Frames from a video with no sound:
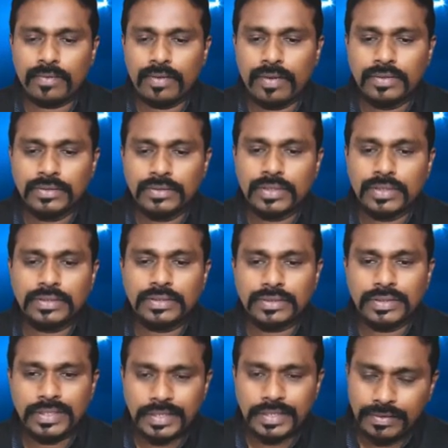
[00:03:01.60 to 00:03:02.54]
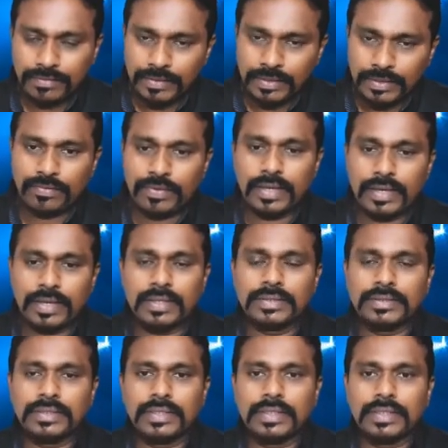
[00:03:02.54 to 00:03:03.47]
So it is retrieving the
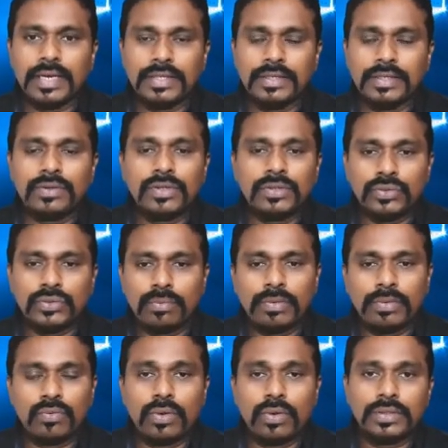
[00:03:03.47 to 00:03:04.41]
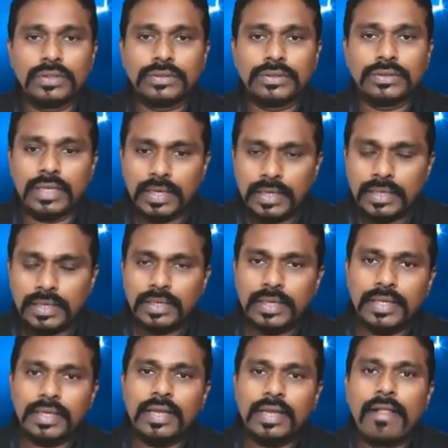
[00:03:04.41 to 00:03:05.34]
wireless setting and it will show me what is
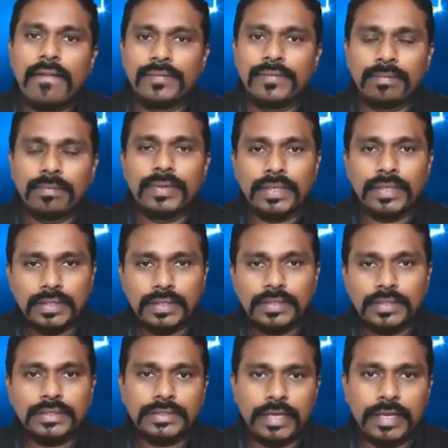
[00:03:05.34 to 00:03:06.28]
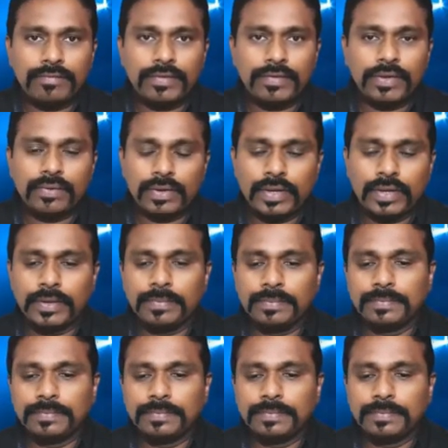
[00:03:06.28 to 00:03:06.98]
currently the printer is having. Okay,